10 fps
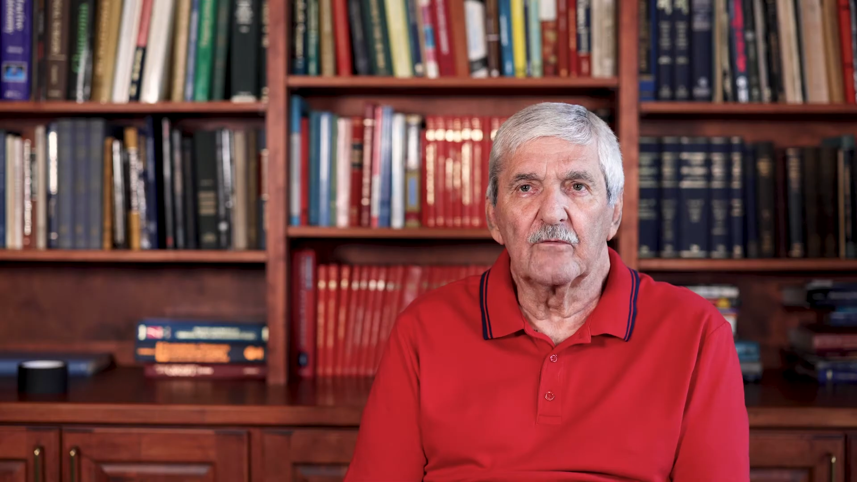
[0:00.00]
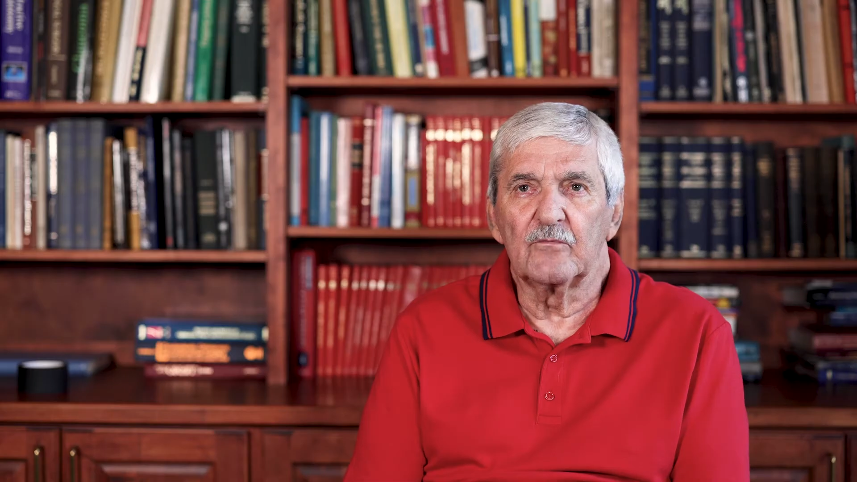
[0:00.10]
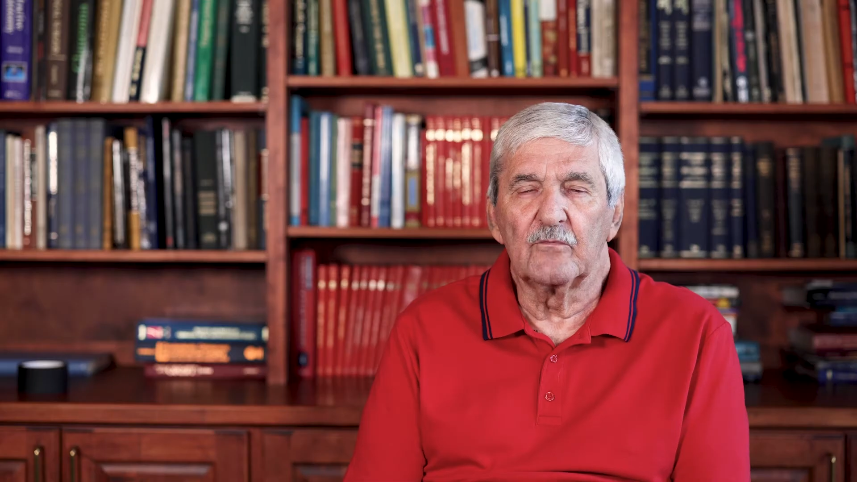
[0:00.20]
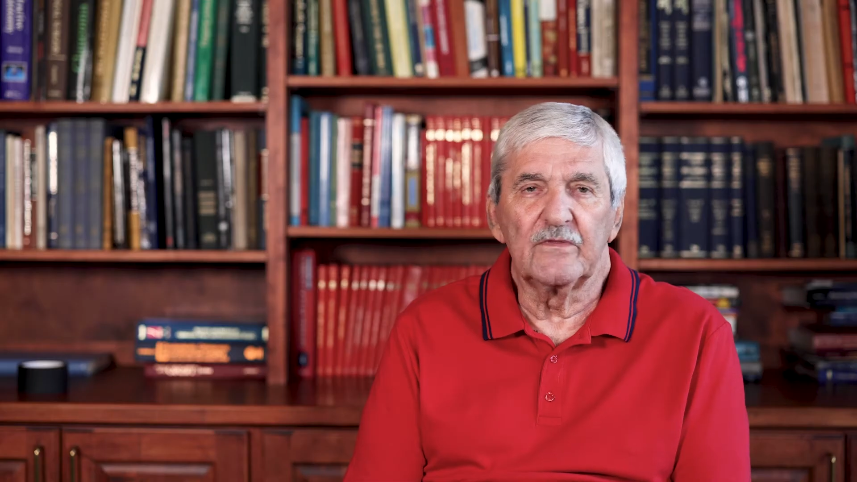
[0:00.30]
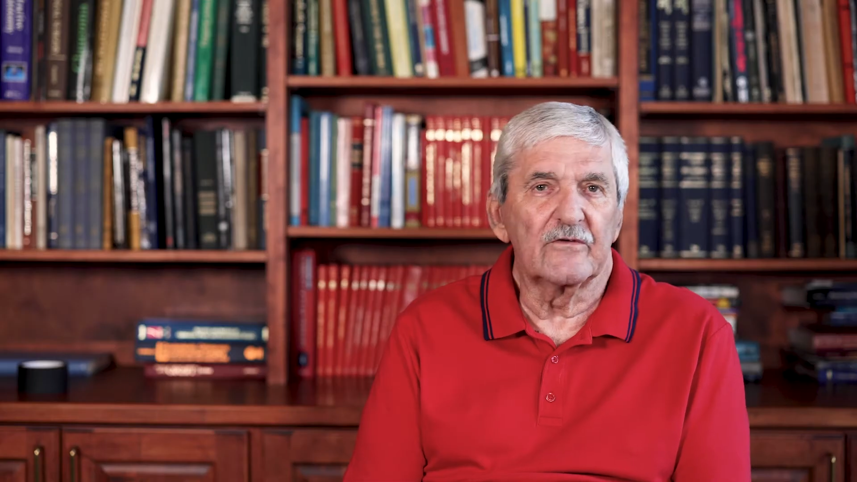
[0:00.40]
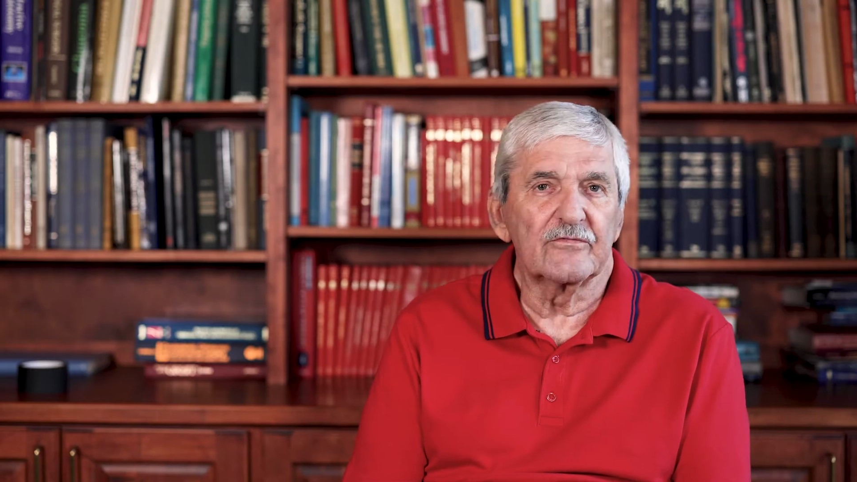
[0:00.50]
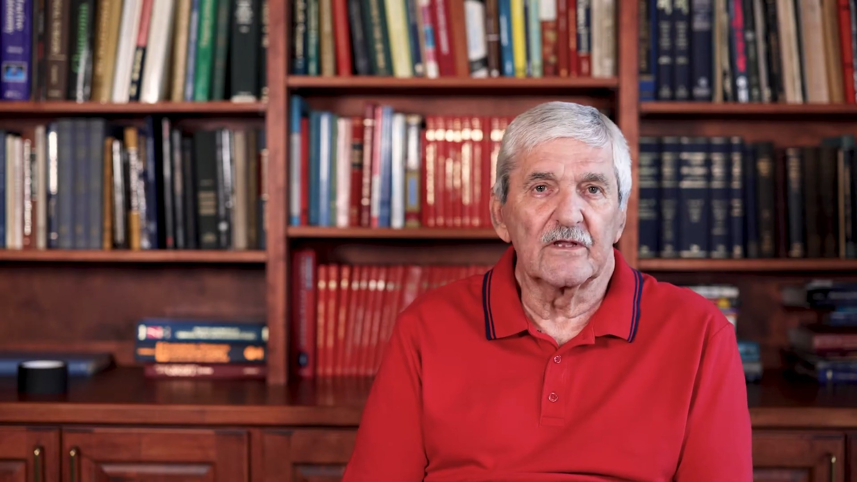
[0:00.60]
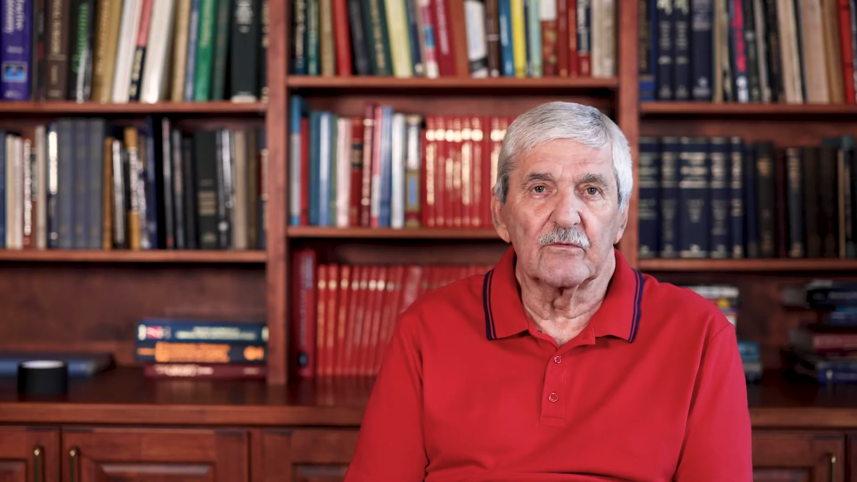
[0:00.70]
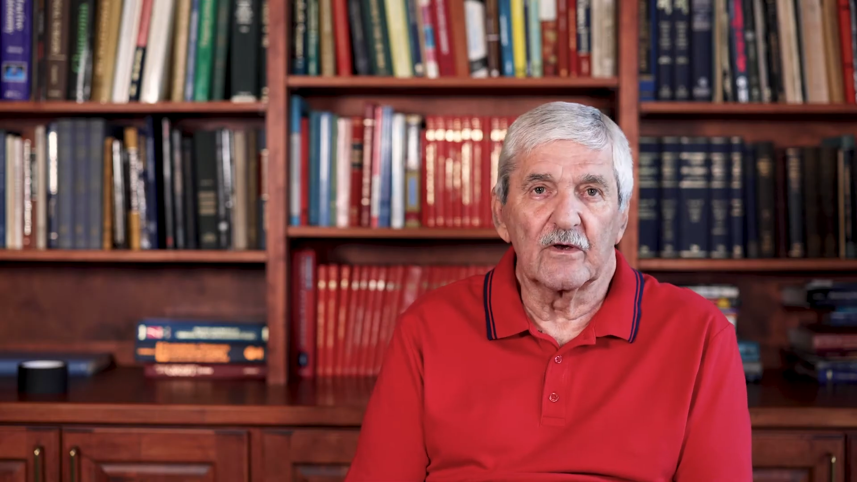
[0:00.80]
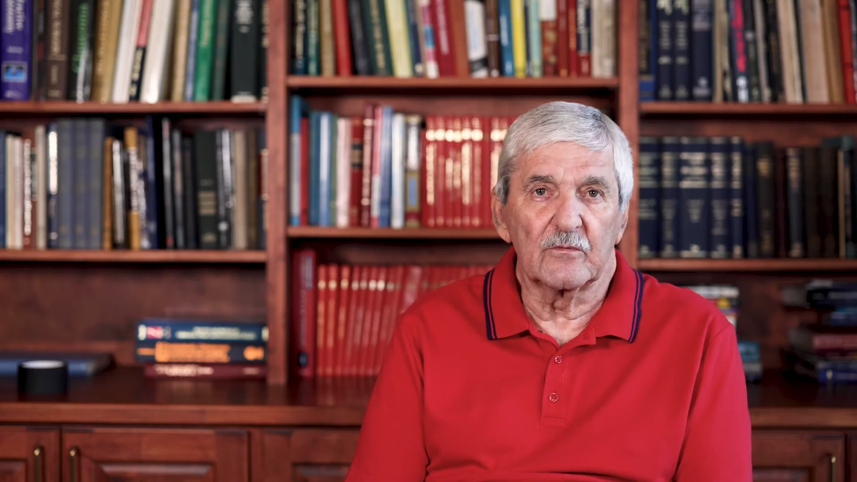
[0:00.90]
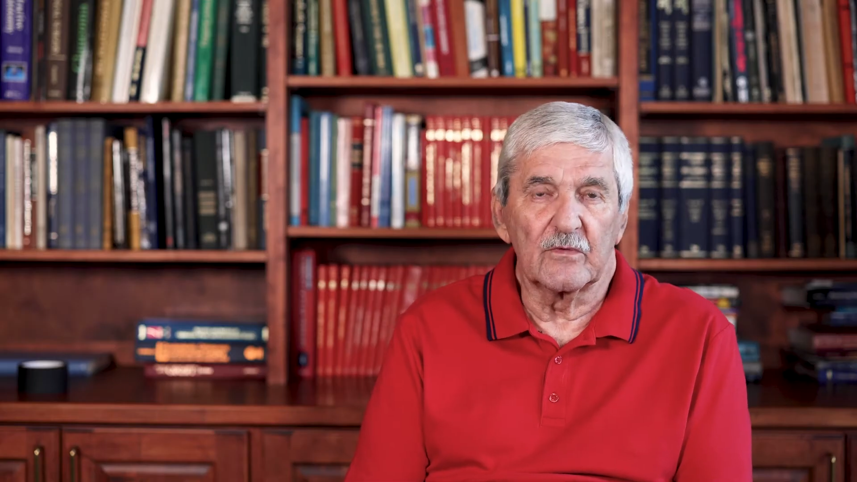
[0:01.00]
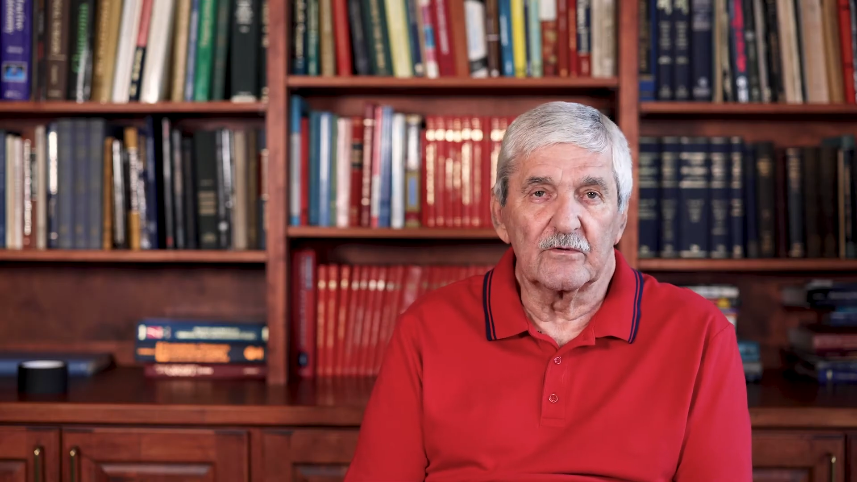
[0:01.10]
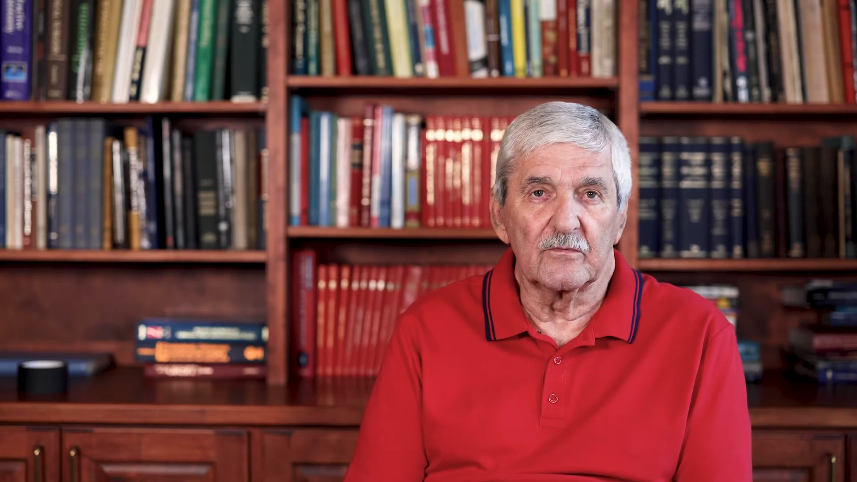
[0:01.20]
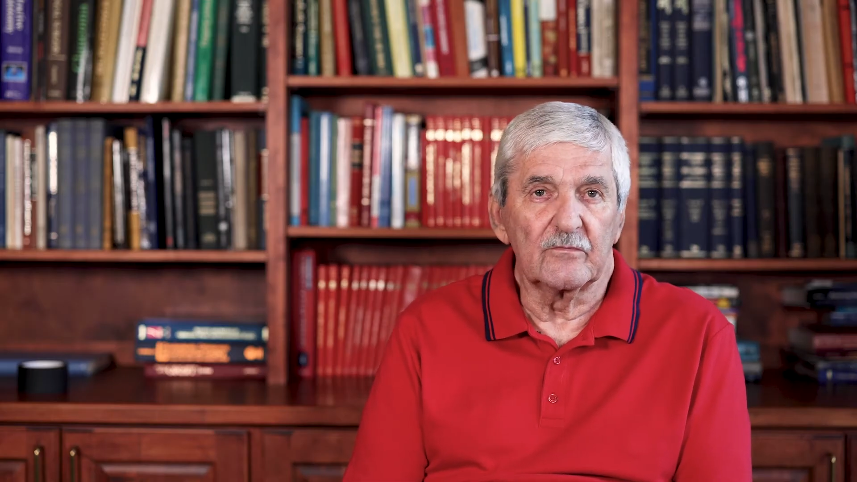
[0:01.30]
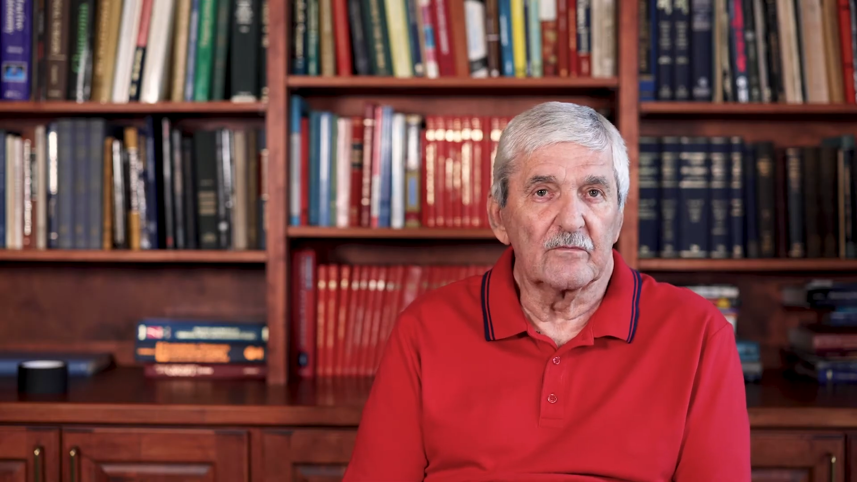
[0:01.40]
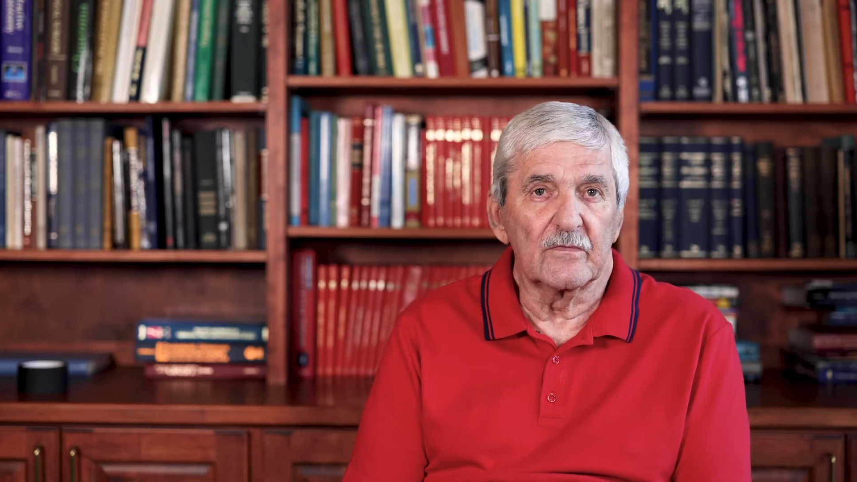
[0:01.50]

I would definitely recommend them.